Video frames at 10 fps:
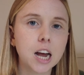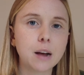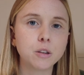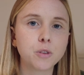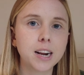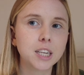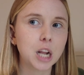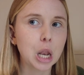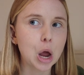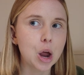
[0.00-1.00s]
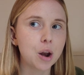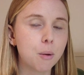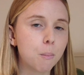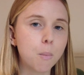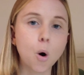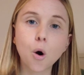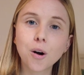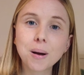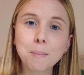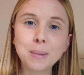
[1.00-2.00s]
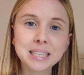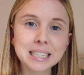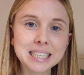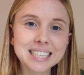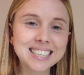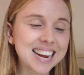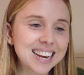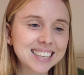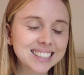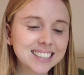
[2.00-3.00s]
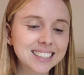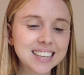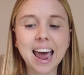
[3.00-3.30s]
I was ready to learn more business things.